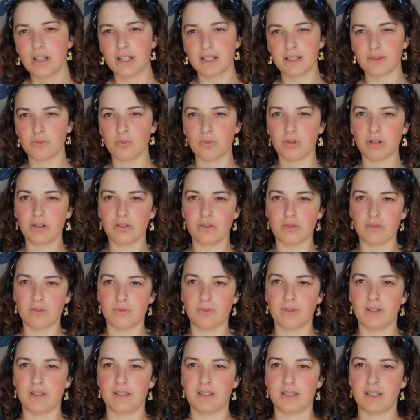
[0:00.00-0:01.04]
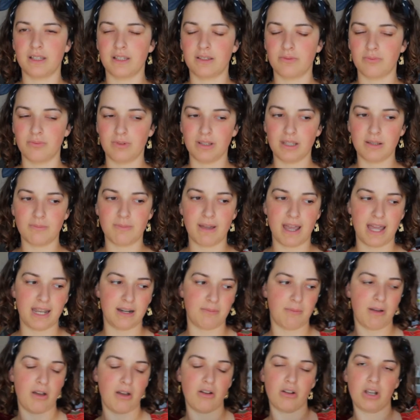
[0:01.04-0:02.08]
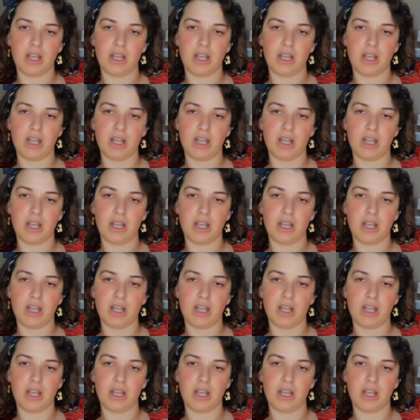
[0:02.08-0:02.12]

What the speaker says: is one of those ones that's really bad about